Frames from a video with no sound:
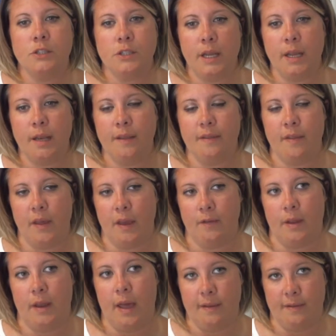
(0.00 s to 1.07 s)
doesn't think of
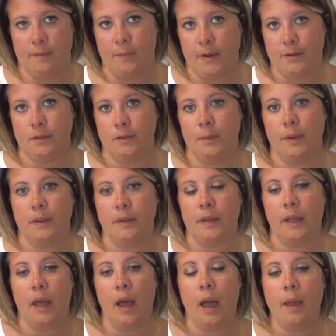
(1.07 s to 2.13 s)
it as a special
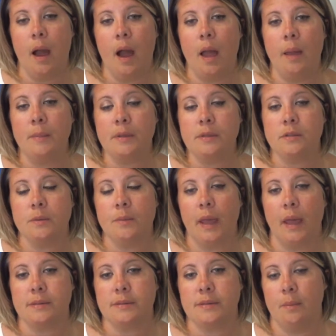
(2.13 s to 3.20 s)
ability. I'm
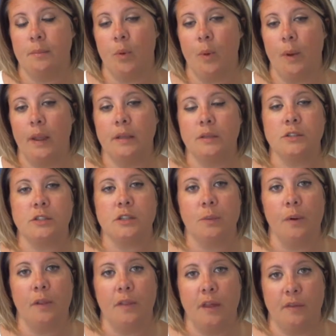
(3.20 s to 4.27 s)
assuming at some point she
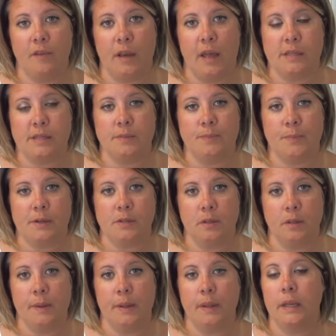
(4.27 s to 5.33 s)
will think of it as a special
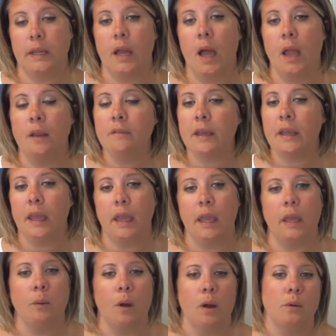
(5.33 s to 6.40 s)
ability, kind of like a
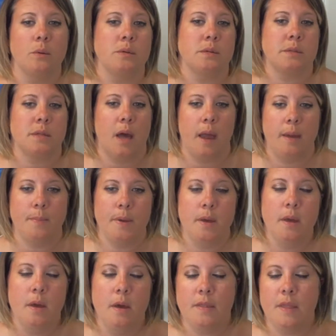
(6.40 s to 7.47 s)
Heroes type.
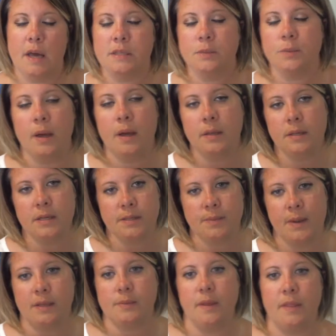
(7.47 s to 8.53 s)
That's what this
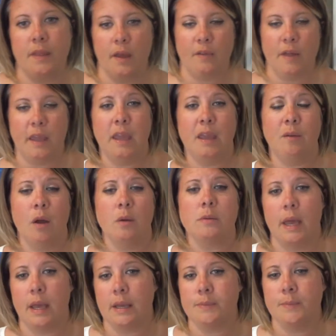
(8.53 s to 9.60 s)
makes me think of, like Heroes,
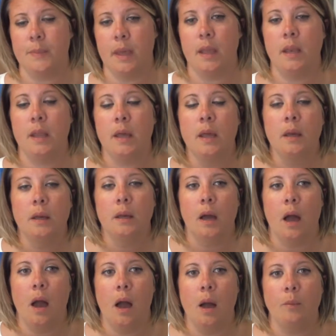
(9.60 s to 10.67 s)
X-Men,
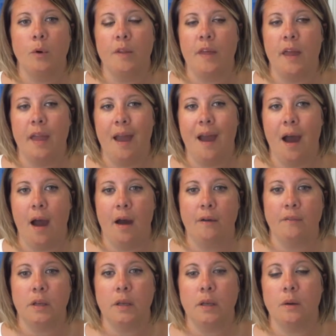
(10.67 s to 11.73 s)
where they
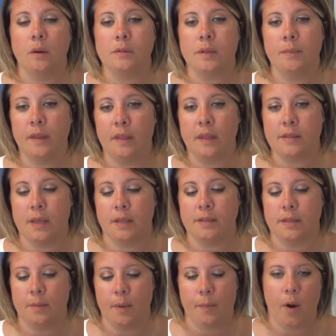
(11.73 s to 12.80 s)
have, something that sets
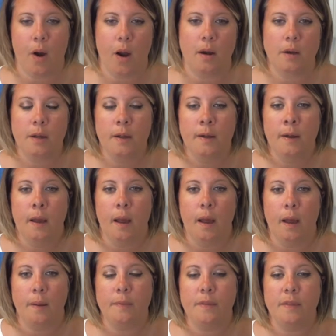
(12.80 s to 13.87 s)
them apart.
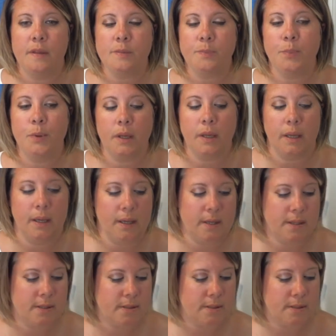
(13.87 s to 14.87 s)
This book is